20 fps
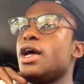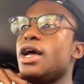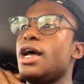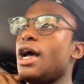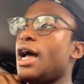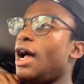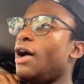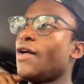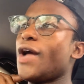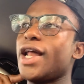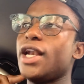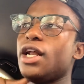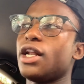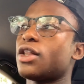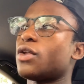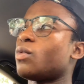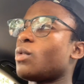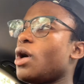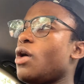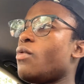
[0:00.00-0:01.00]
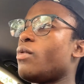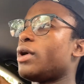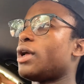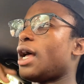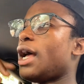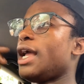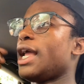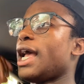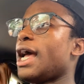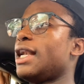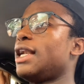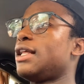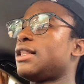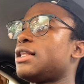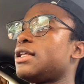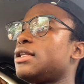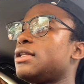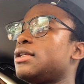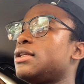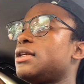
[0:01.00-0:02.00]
I ain't got nothing